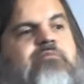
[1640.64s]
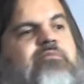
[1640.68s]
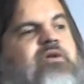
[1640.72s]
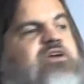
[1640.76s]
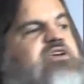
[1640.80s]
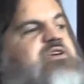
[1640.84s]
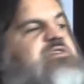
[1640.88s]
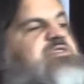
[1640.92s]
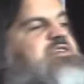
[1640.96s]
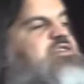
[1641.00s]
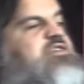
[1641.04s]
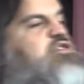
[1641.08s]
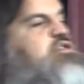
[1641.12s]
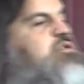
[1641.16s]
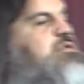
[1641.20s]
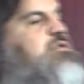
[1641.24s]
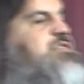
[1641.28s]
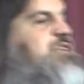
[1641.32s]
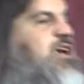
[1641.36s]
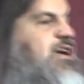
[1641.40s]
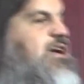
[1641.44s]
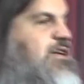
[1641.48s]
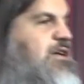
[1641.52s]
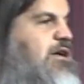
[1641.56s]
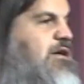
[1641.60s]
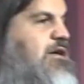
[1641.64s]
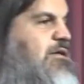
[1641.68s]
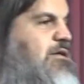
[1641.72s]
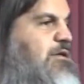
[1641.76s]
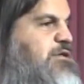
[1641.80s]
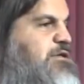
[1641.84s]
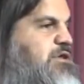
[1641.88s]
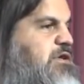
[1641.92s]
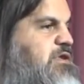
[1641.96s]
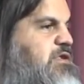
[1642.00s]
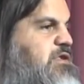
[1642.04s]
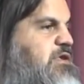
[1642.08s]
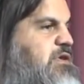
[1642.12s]
By using new
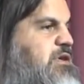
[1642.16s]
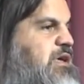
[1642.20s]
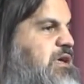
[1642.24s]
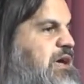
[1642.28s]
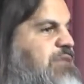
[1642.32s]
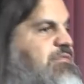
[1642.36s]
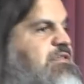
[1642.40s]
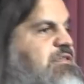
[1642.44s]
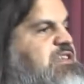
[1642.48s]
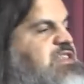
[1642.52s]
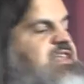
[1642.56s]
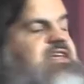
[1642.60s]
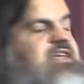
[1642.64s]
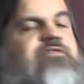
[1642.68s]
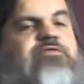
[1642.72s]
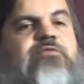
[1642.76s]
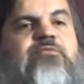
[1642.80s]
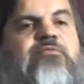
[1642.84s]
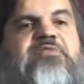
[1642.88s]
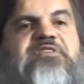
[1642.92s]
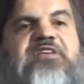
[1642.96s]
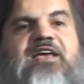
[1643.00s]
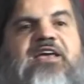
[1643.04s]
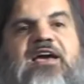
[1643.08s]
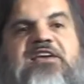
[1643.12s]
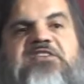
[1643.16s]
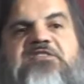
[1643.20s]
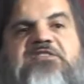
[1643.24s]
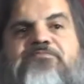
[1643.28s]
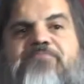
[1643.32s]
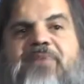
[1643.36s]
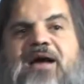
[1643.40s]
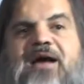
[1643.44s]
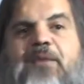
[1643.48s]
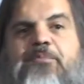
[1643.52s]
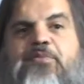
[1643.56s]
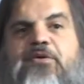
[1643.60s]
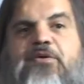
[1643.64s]
technologies, everything from text
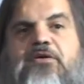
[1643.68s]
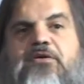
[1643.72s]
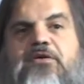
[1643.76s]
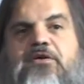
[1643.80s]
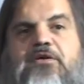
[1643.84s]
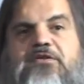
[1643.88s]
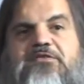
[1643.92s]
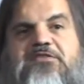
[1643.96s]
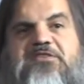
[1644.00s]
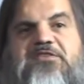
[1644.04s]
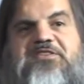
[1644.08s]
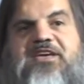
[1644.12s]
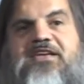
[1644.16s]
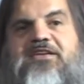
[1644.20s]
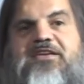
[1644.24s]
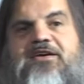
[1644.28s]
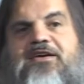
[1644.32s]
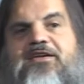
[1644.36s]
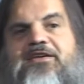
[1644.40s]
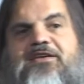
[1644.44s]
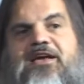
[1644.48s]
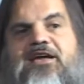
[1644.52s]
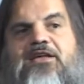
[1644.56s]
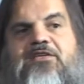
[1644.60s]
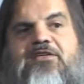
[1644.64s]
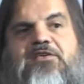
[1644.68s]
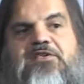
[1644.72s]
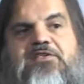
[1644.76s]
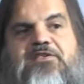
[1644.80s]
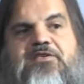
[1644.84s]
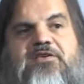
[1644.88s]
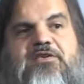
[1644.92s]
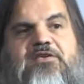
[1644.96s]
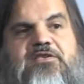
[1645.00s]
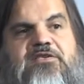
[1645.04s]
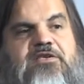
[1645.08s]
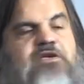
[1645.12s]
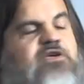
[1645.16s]
mapping to data
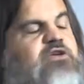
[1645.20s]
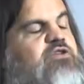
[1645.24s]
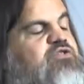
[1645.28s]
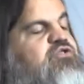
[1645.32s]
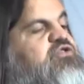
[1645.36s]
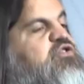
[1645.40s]
analysis